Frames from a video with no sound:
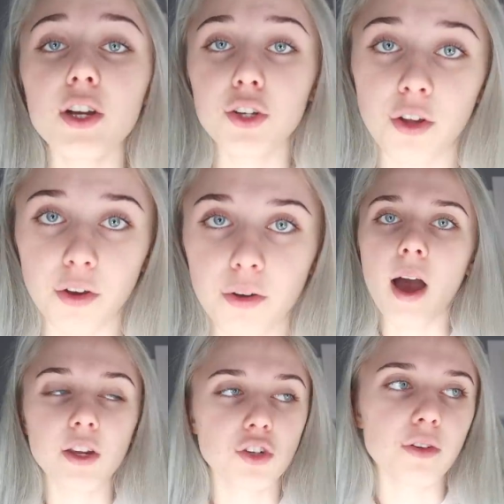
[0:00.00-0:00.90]
no
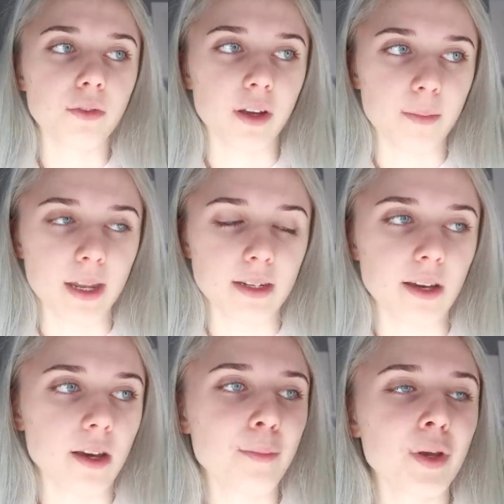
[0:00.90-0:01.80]
i don't recommend
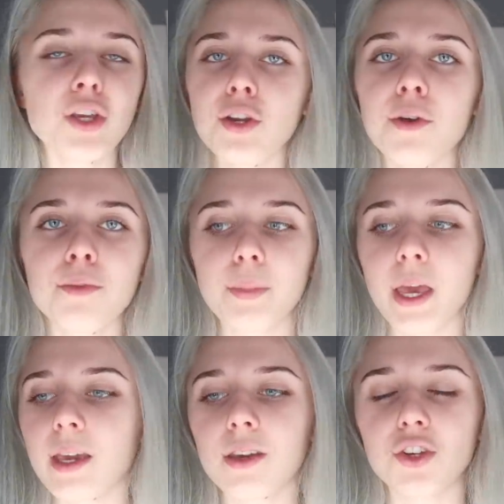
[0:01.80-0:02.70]
it but you don't
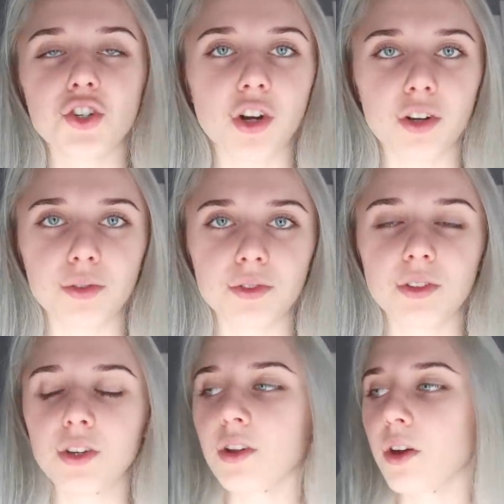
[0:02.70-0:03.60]
pick your struggles
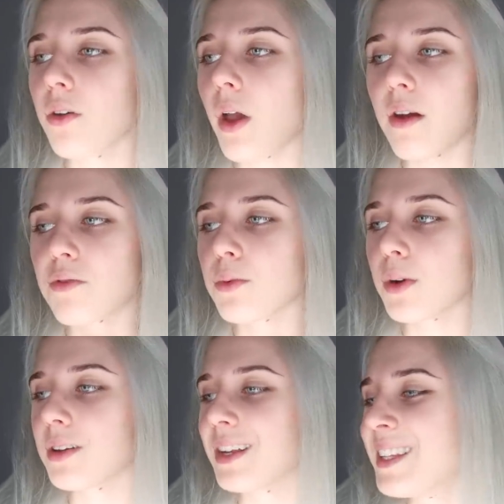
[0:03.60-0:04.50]
you know
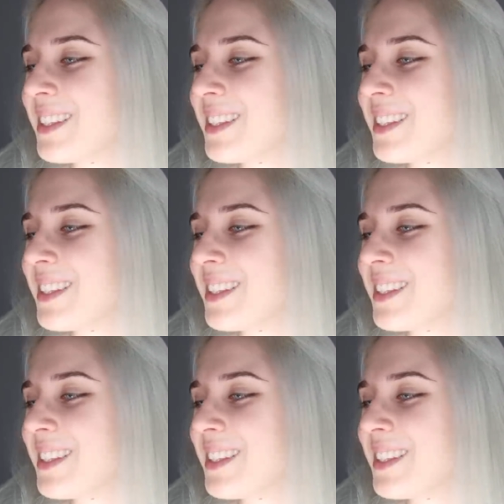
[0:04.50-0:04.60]
everyone